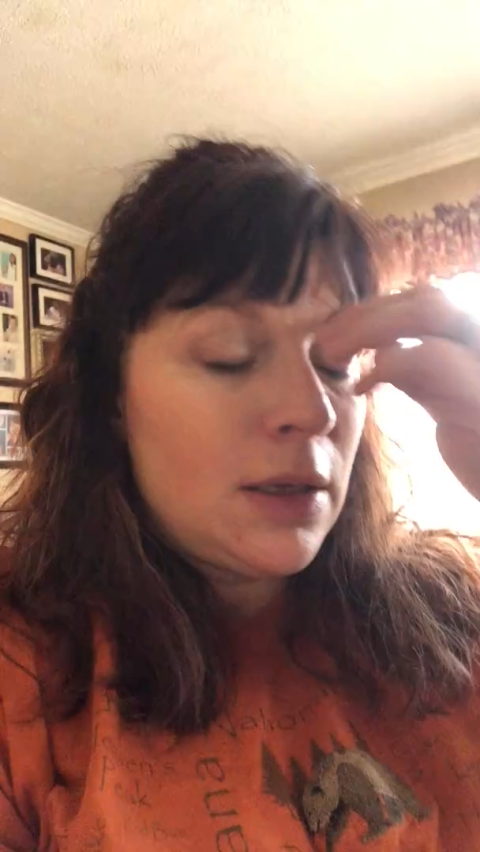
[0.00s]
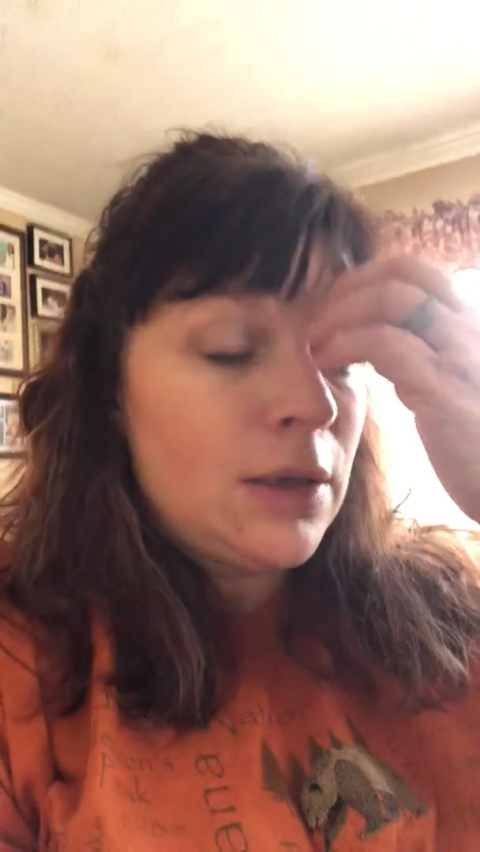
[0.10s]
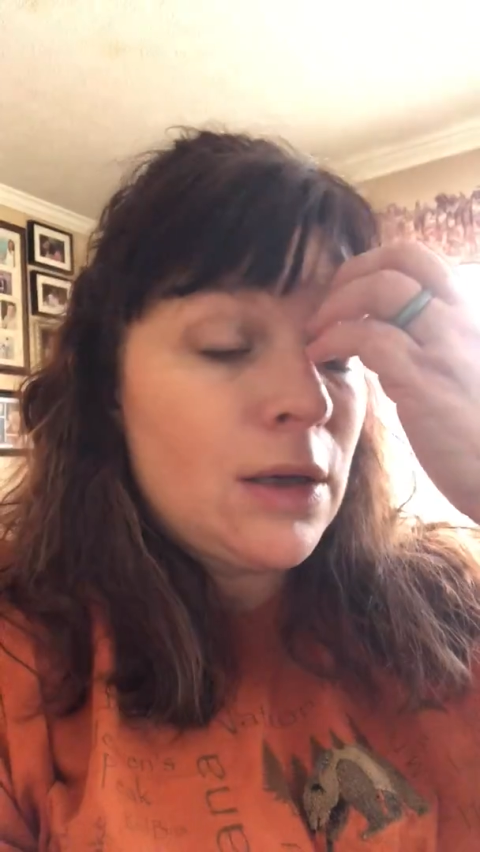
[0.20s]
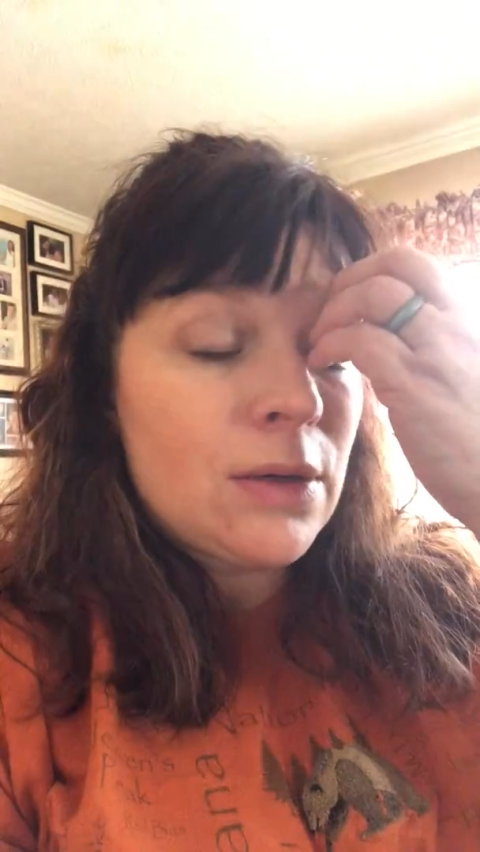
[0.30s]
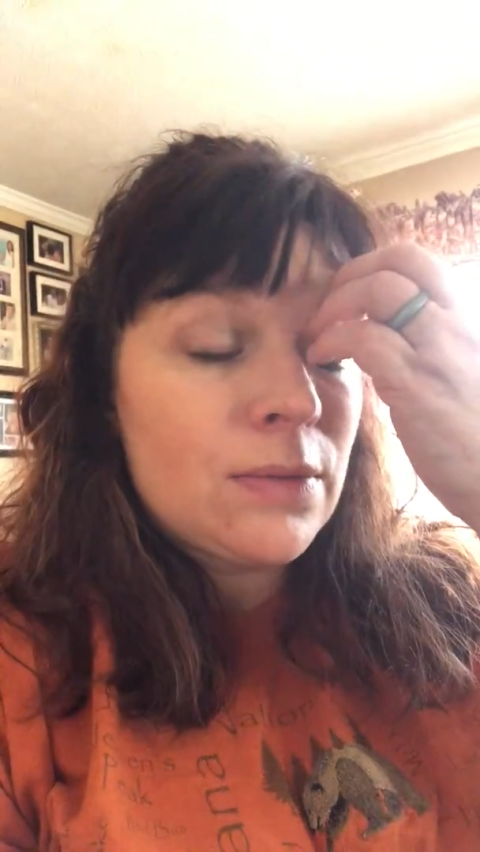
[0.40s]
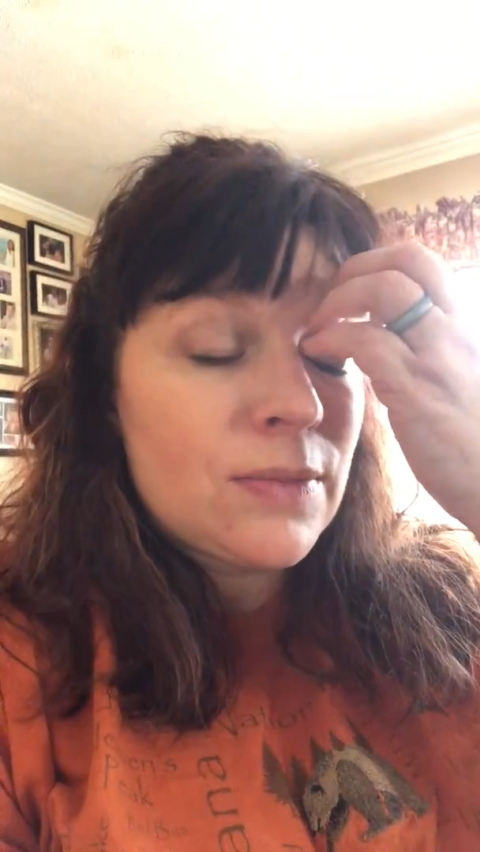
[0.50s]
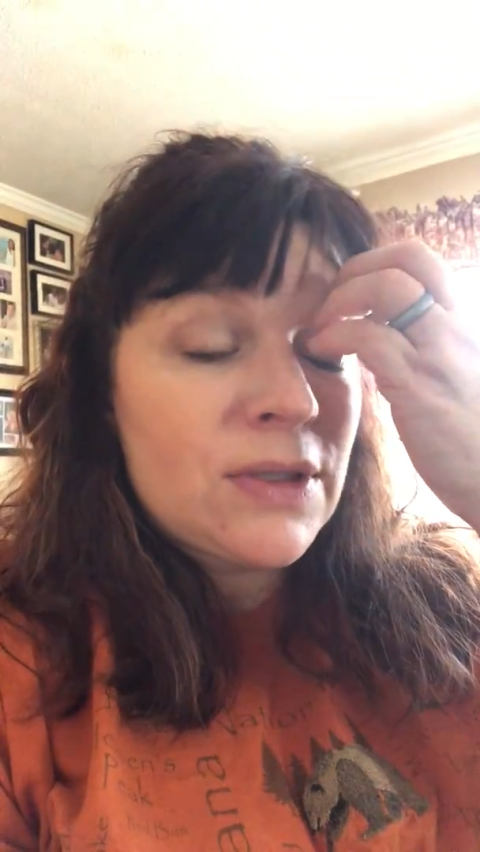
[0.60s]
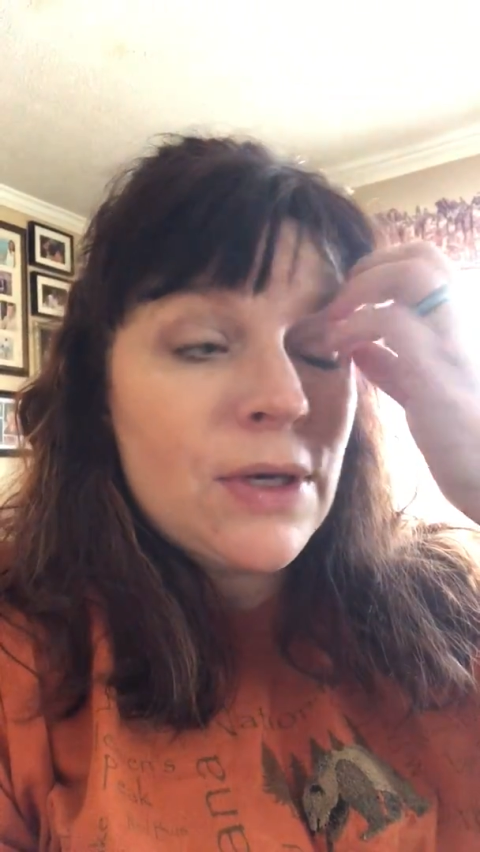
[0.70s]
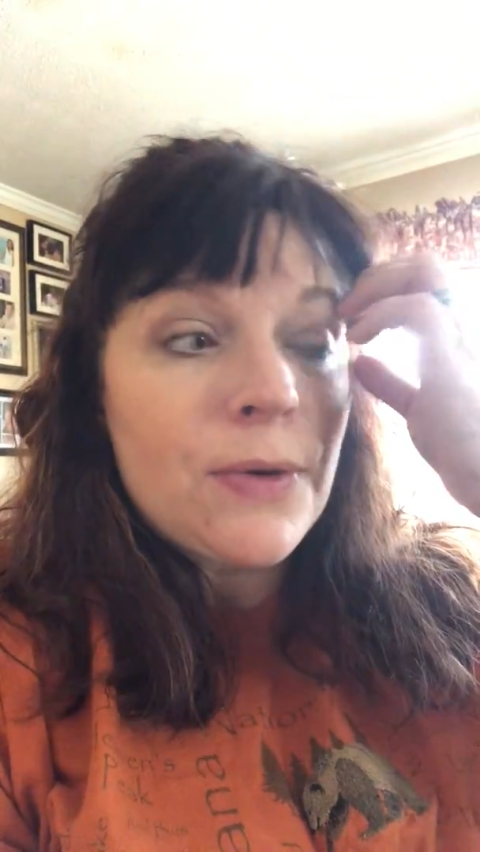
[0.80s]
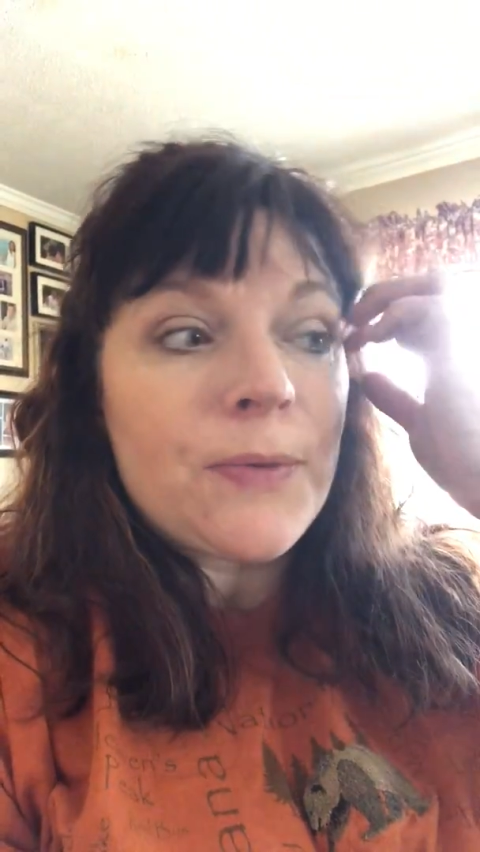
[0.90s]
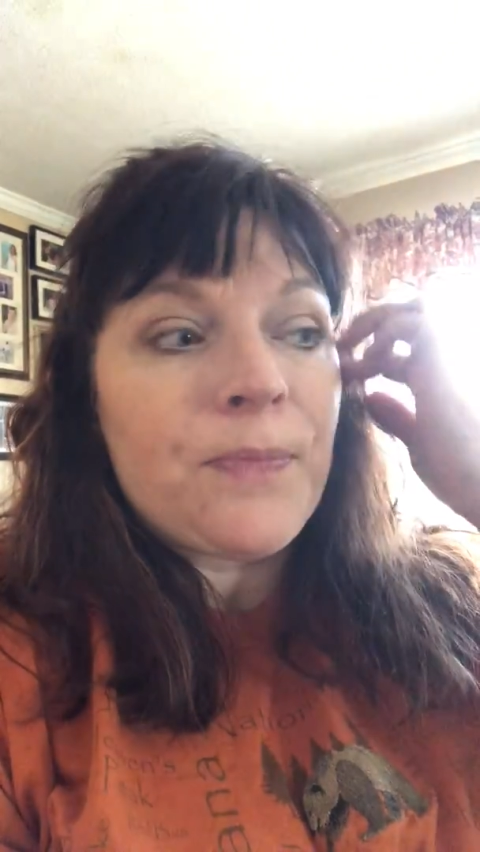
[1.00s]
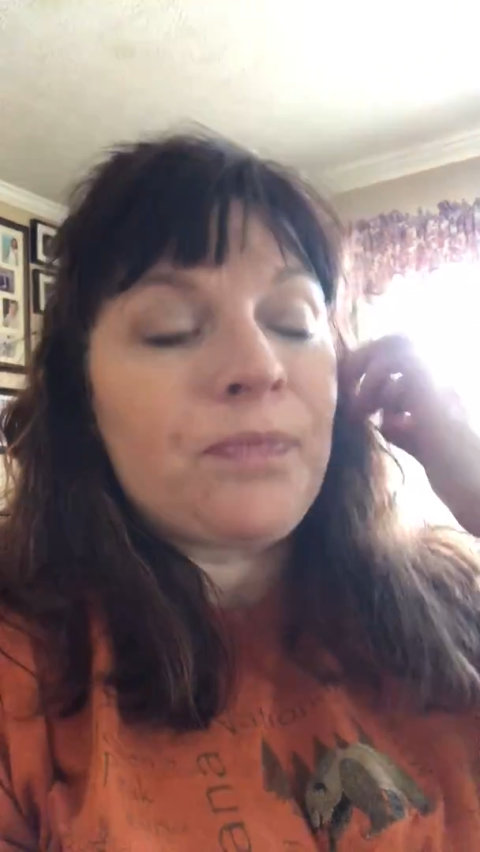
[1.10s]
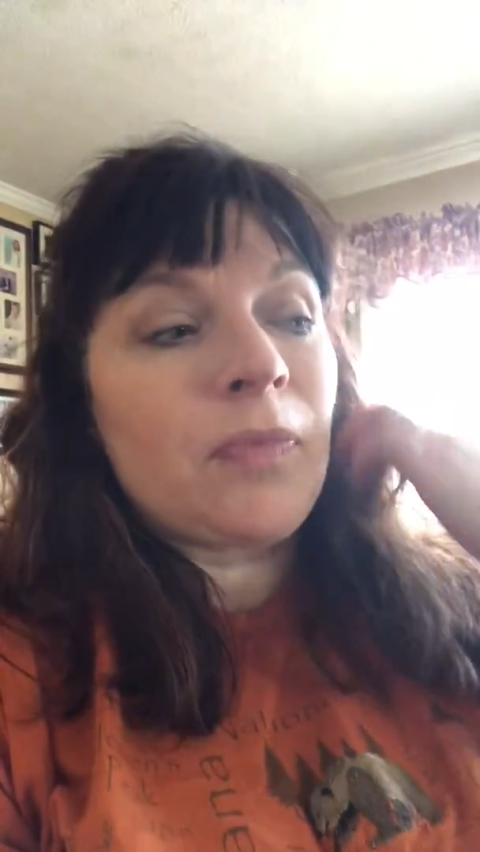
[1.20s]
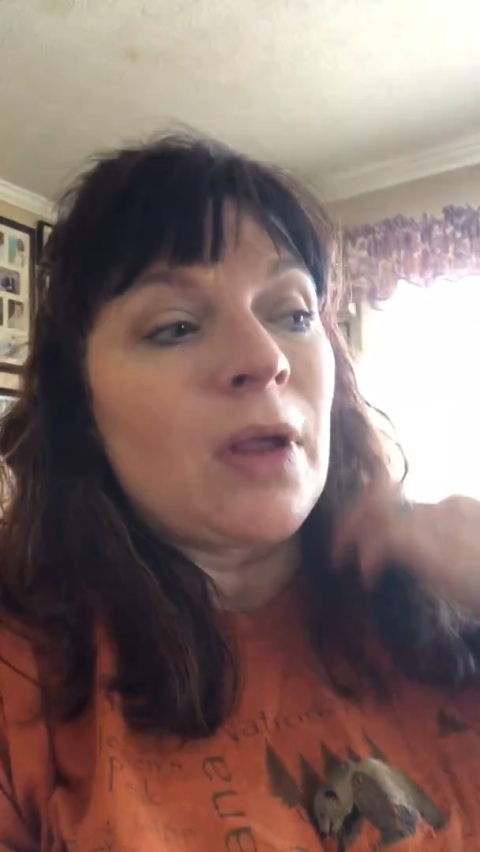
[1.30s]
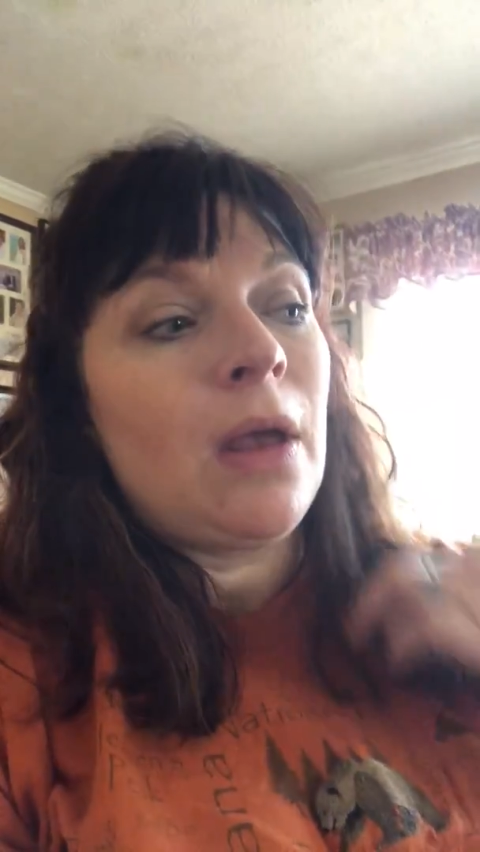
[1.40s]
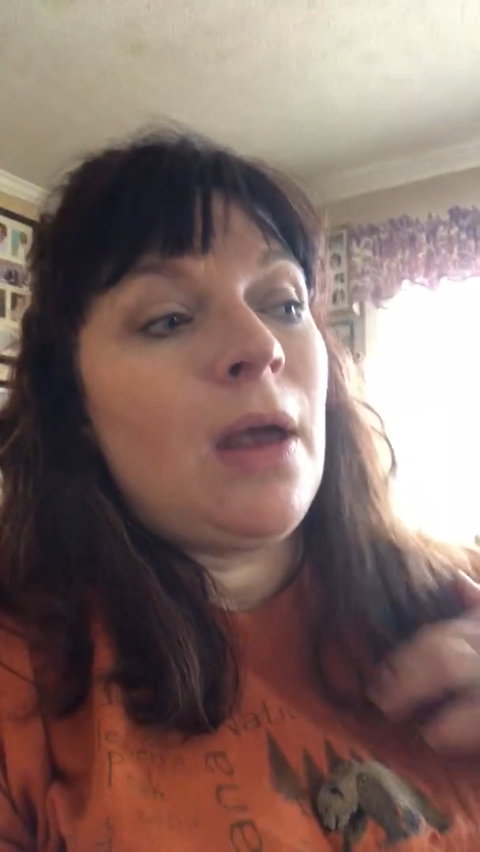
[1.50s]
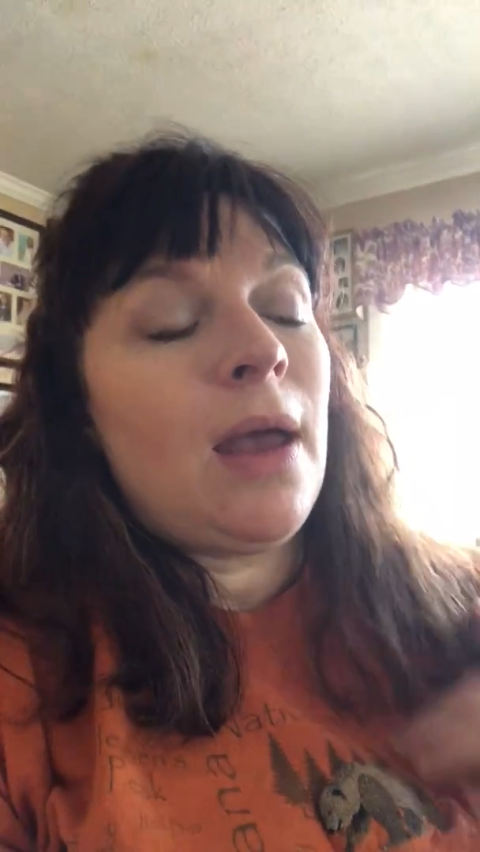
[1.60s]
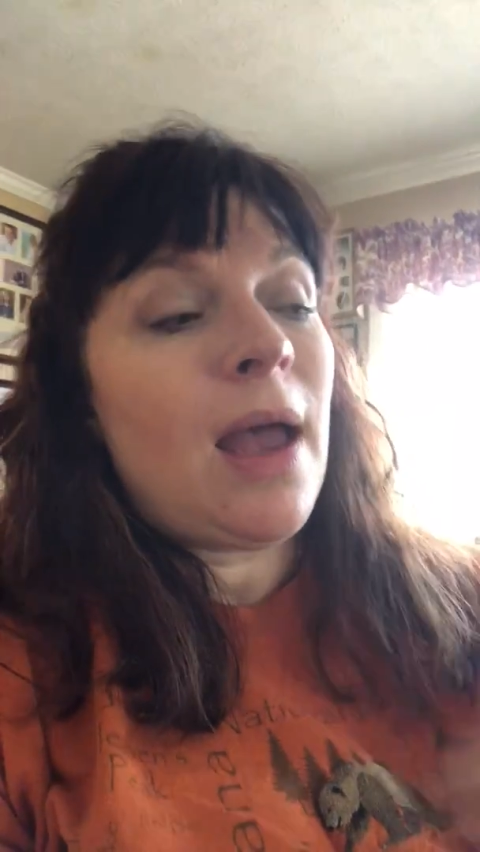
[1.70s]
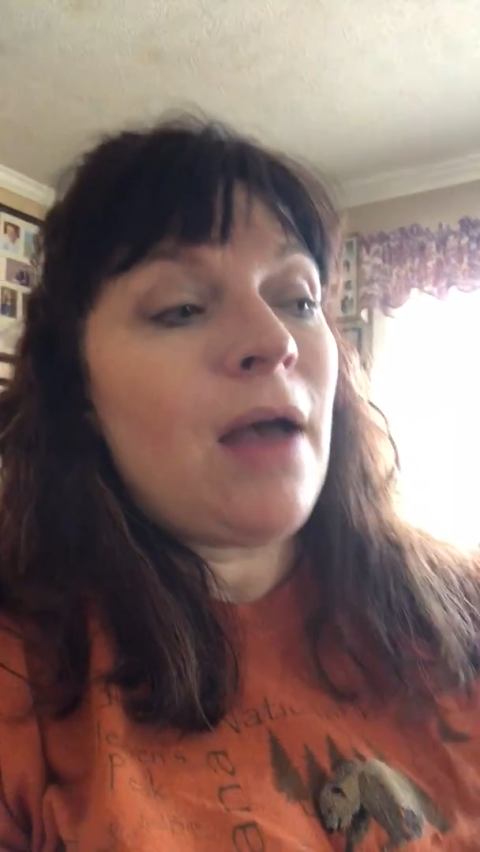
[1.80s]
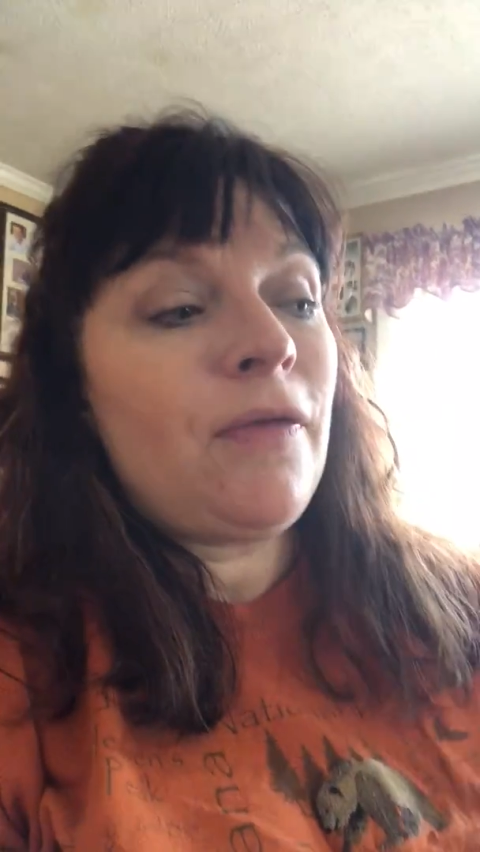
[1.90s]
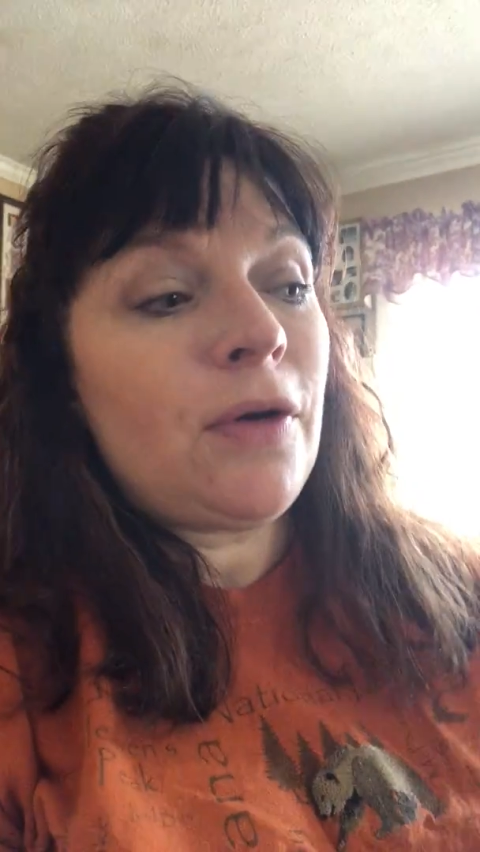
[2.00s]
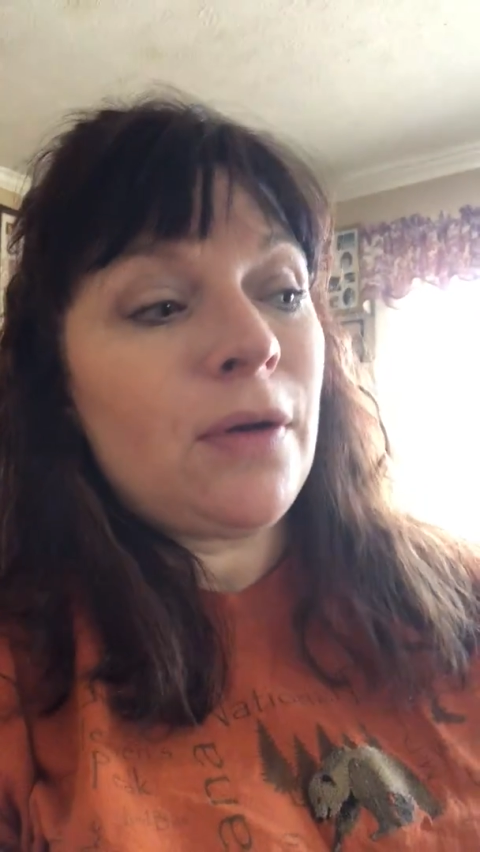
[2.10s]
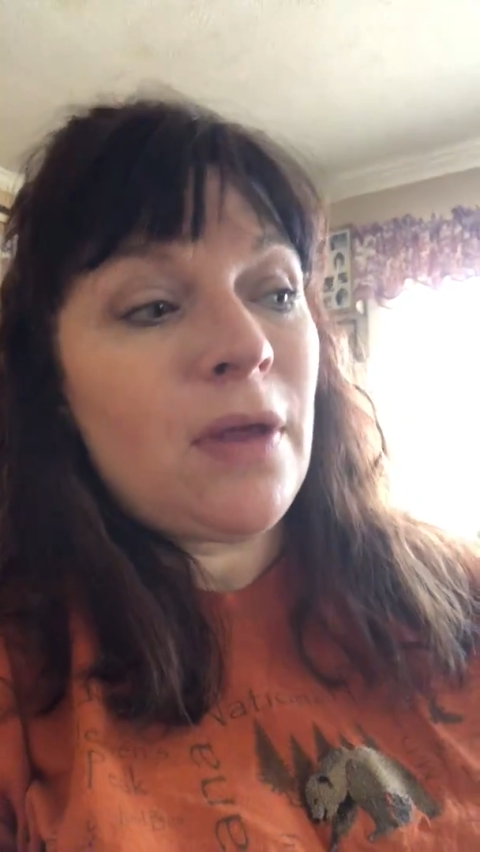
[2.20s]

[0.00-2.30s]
No. So after